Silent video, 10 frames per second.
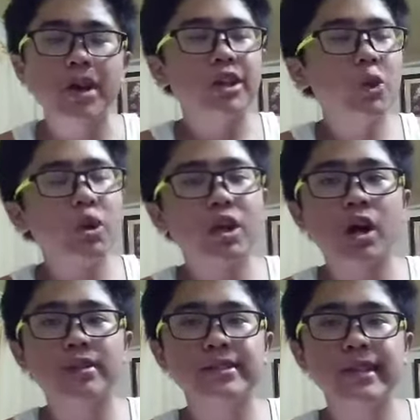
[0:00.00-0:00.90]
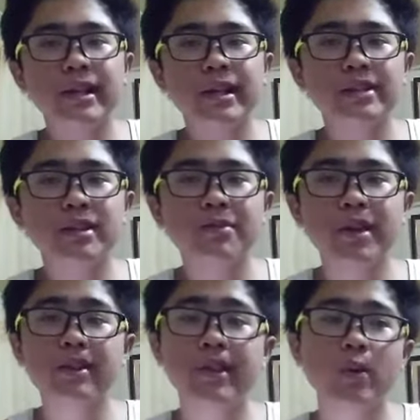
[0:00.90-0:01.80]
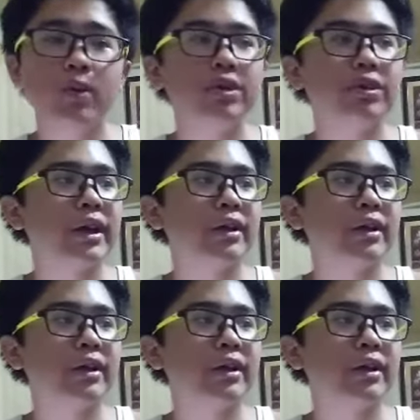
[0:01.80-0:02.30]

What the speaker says: you were caught stealing something, they would